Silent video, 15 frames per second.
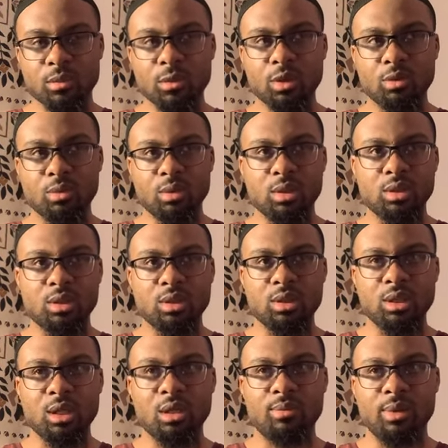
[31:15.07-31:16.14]
What does this
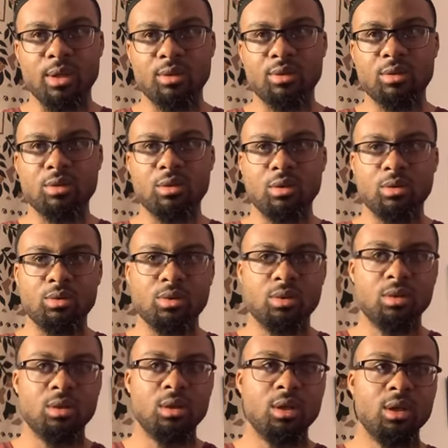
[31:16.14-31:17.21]
say about those
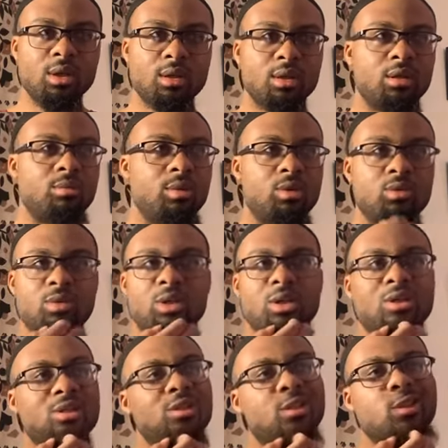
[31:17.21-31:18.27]
that abuse
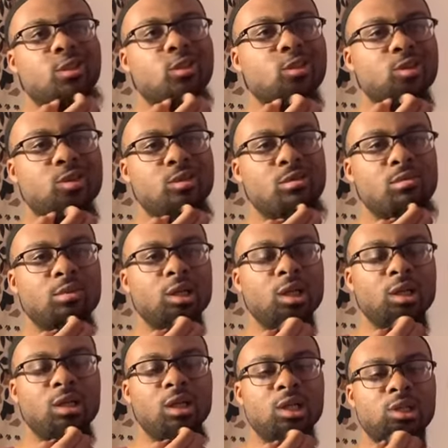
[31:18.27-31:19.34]
us in a
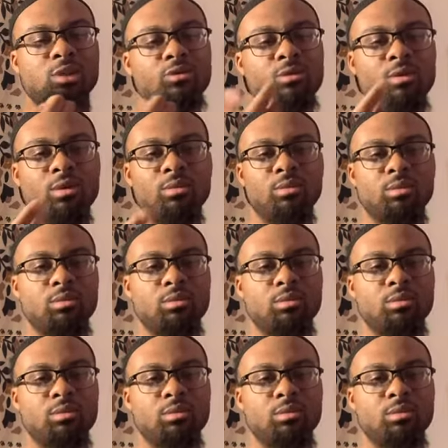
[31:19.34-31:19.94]
lesser form?